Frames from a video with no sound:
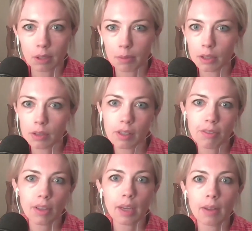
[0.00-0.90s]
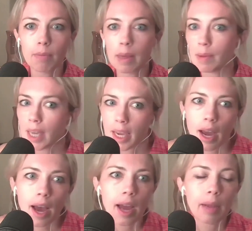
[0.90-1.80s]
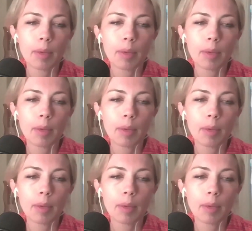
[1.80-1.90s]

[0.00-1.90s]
almost, of like maybe AI,